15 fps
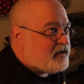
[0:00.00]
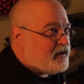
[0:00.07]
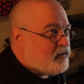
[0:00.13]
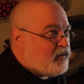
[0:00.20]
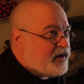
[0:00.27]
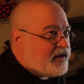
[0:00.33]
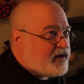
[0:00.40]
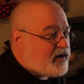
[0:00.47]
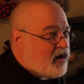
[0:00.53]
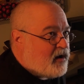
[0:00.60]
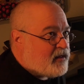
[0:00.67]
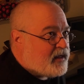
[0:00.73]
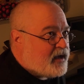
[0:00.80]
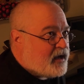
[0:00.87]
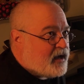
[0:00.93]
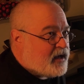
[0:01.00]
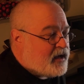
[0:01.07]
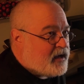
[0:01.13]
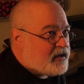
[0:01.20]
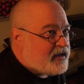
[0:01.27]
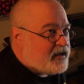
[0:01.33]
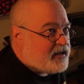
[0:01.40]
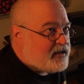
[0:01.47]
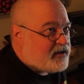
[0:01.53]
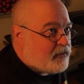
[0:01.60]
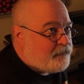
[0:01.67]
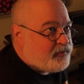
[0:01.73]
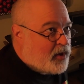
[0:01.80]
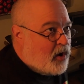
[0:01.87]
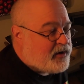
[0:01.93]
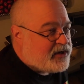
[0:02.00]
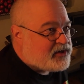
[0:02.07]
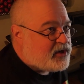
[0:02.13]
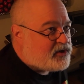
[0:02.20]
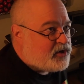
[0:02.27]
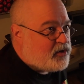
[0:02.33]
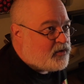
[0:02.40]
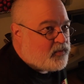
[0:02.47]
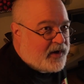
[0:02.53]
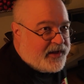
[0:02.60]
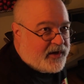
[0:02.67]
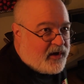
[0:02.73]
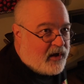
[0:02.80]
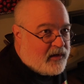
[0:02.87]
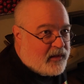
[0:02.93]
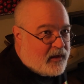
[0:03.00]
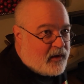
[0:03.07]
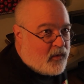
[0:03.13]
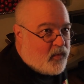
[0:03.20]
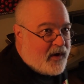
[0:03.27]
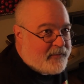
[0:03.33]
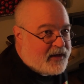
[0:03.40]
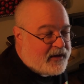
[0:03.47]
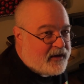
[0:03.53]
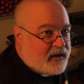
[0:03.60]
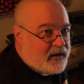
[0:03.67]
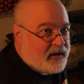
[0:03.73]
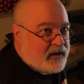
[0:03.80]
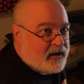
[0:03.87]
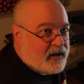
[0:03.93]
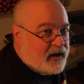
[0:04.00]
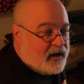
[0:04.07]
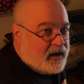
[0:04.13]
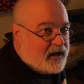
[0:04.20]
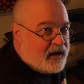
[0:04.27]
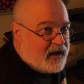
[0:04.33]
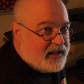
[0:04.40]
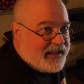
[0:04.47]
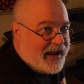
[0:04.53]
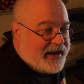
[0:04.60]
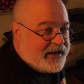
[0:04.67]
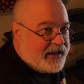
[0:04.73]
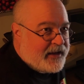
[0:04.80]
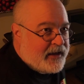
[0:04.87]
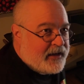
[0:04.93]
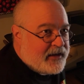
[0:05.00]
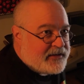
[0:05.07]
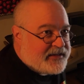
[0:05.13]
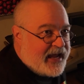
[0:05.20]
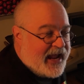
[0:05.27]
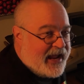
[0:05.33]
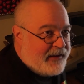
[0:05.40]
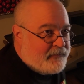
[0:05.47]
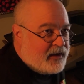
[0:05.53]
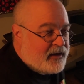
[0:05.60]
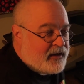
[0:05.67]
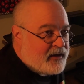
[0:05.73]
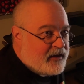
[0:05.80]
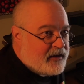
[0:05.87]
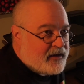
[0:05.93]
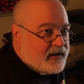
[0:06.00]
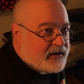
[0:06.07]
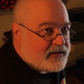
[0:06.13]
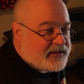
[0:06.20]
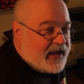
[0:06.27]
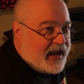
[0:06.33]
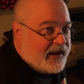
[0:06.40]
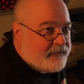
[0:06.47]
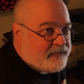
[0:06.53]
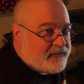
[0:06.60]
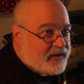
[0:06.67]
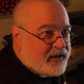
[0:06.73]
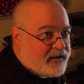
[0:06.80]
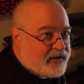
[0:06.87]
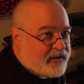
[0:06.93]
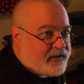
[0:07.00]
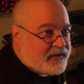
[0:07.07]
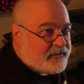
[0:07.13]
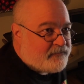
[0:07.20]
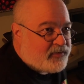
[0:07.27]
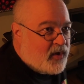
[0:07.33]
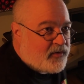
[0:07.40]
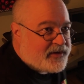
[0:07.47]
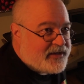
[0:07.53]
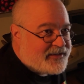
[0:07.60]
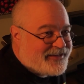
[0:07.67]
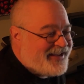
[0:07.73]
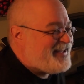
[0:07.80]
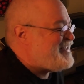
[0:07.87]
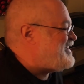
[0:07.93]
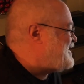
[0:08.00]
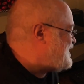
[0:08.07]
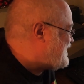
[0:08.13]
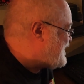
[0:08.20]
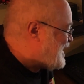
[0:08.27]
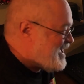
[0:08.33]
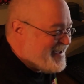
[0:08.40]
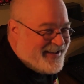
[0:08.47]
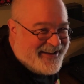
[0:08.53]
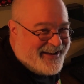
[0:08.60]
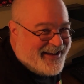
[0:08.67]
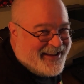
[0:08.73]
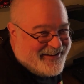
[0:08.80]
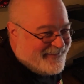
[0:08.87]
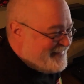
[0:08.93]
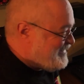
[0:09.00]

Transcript: What do you call a bloke is a dude. What do you call a woman? A lady, dame, blokeness, I don't